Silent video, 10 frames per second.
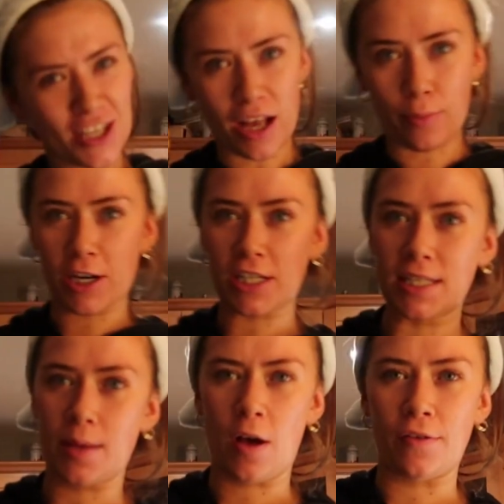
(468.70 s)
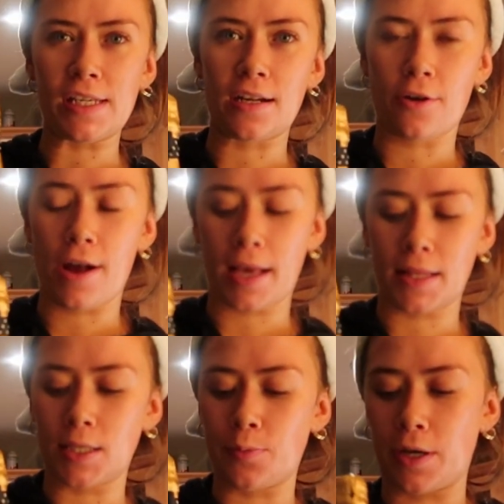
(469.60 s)
celebrations. I'm obviously not
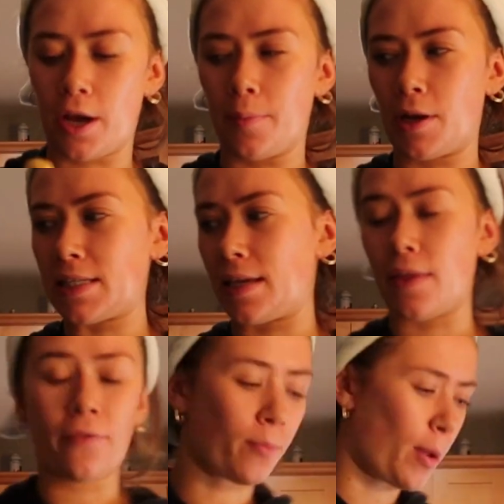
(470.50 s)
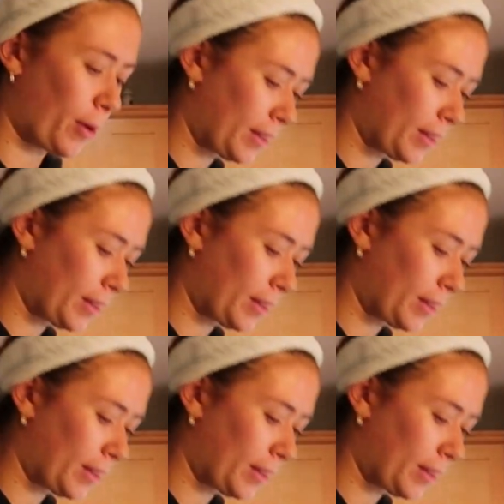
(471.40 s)
cracking this open now. I'm gonna save that for my